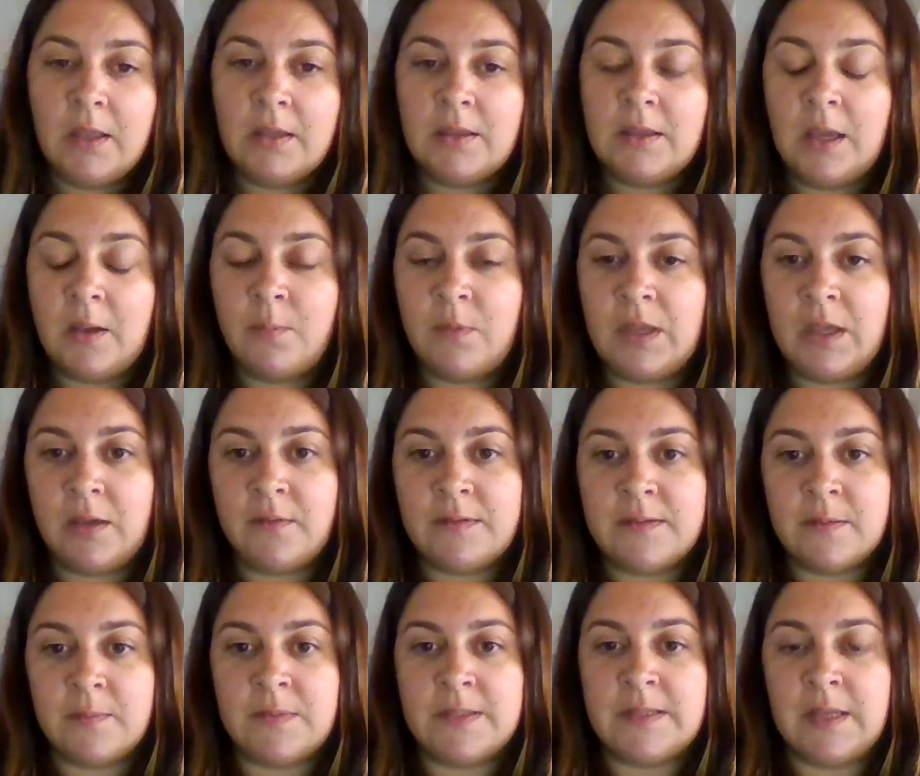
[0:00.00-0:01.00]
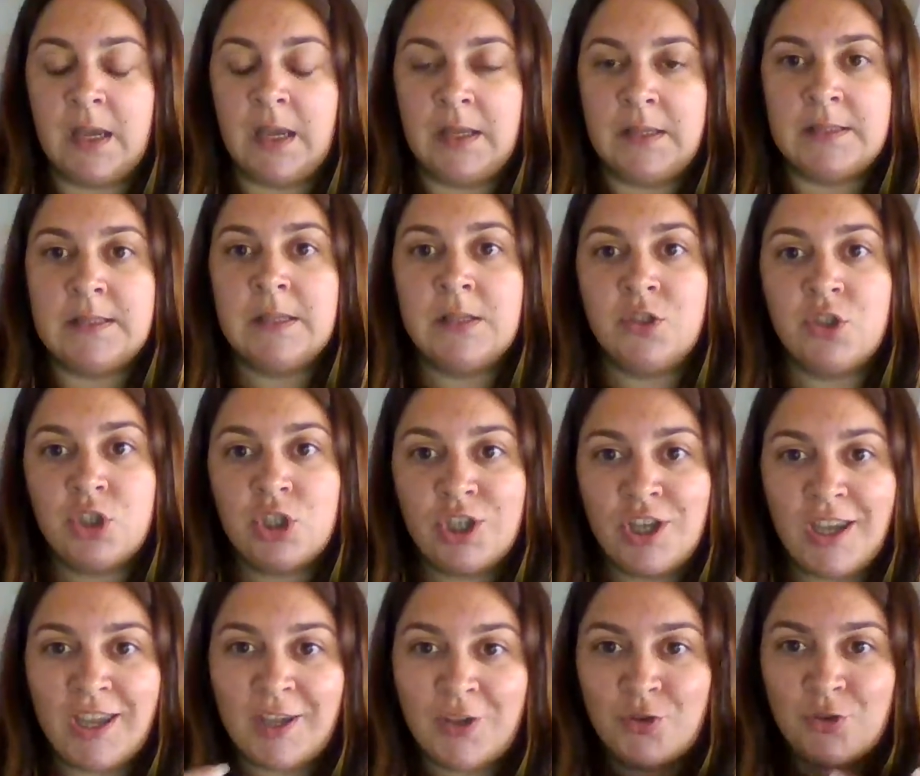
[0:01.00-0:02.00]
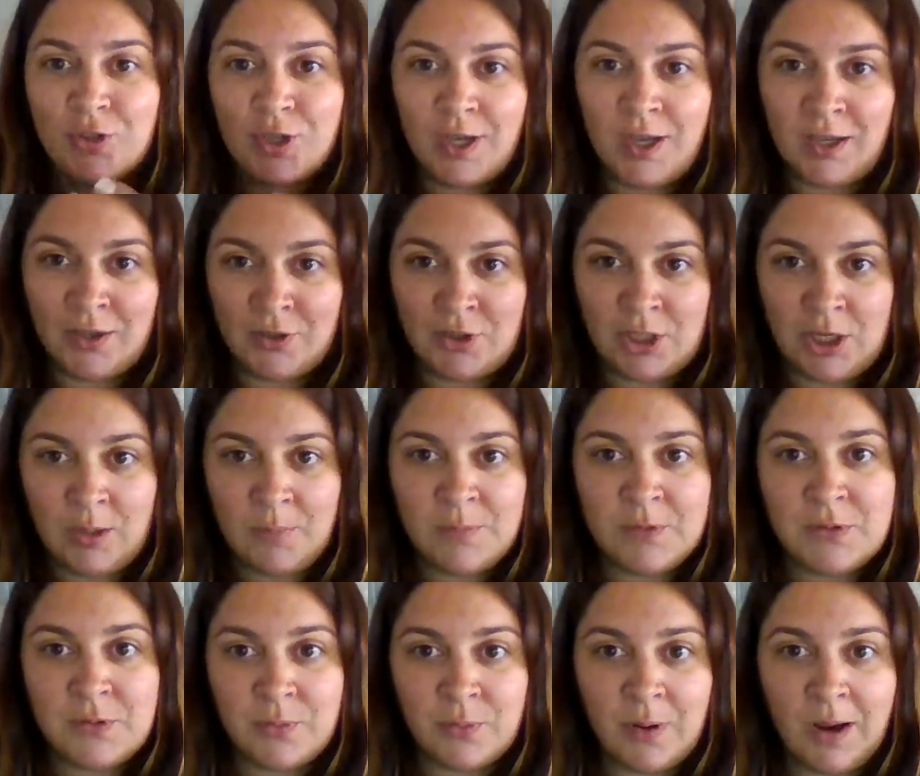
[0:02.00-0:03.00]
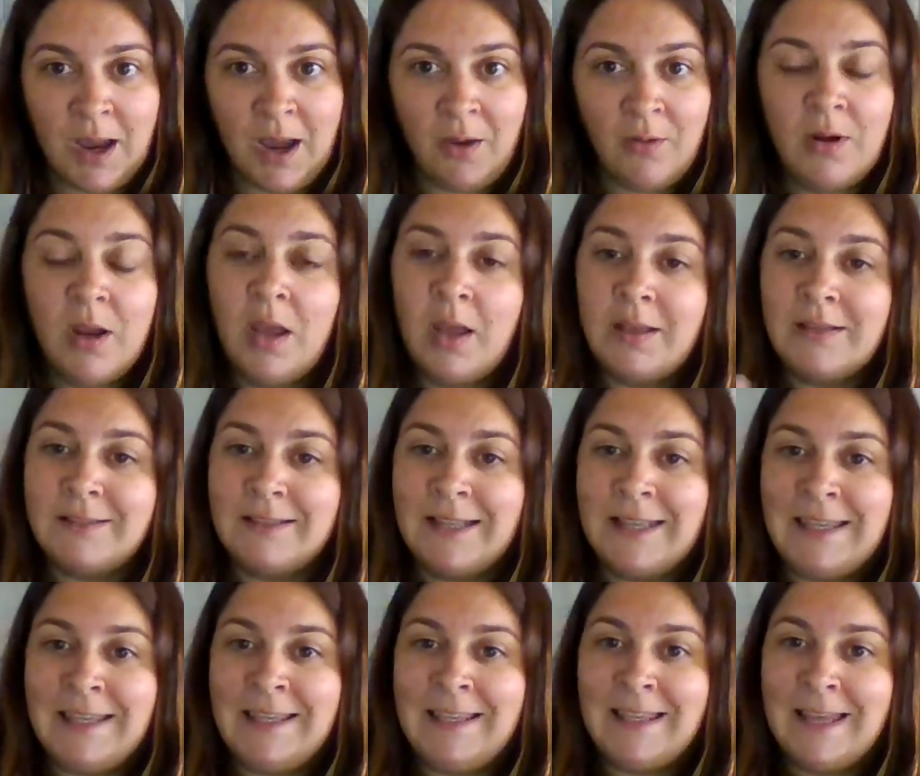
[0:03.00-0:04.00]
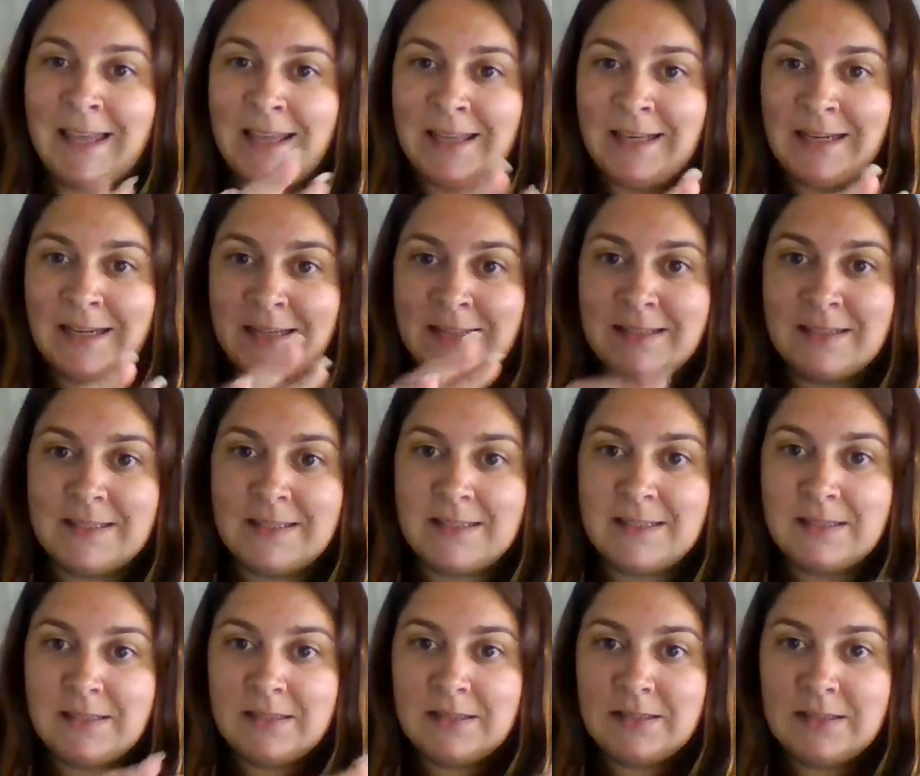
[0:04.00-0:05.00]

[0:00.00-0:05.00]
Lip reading: Then we have some signs that change hand shapes throughout, like guidance.